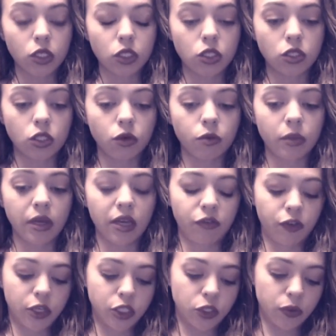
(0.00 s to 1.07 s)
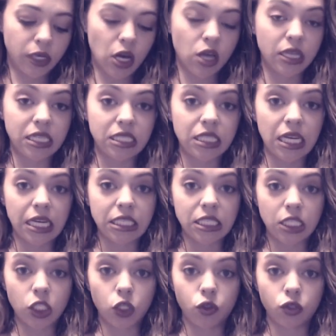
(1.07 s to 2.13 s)
So if you're doing all these things
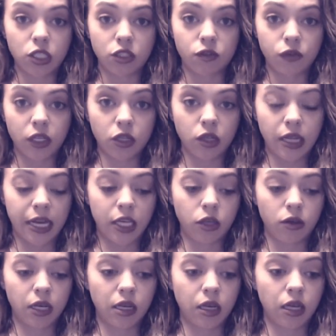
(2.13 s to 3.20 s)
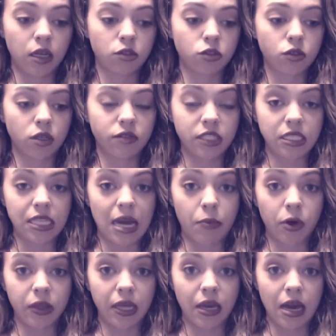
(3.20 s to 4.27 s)
and you just feel like you need sort of a slap
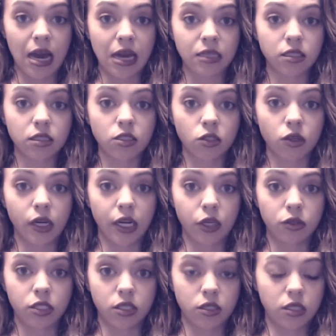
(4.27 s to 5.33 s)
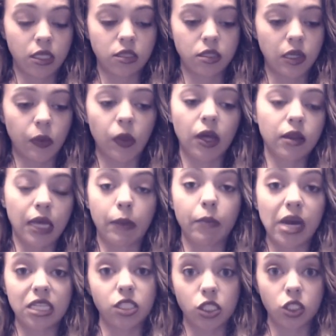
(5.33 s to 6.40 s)
on the ass, or you just need something, like
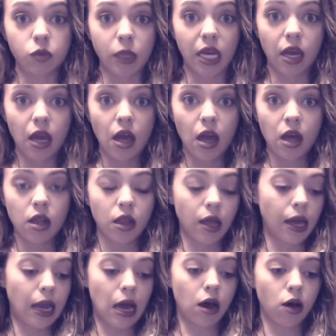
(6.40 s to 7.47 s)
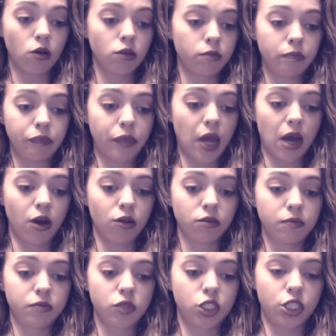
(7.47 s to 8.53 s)
message me. Like
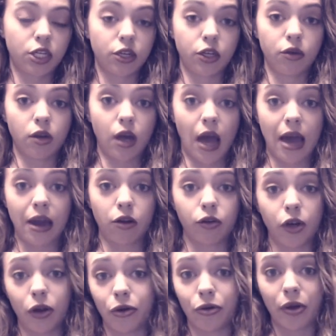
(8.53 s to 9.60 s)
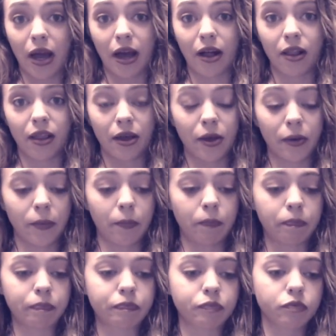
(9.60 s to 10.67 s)
I'll cheer you up. I don't know. I'll
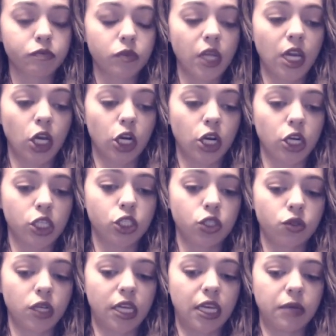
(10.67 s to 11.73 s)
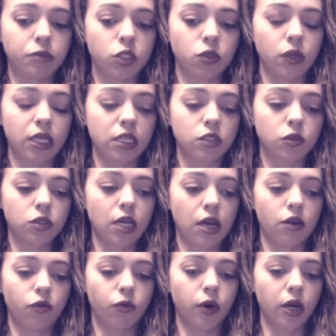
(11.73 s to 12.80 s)
encourage you to keep doing this kind
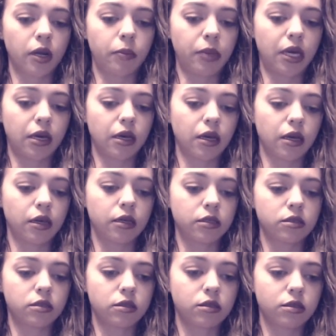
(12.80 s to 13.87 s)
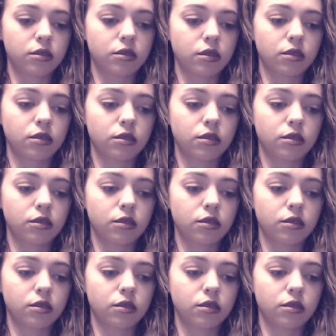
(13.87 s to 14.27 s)
of work, because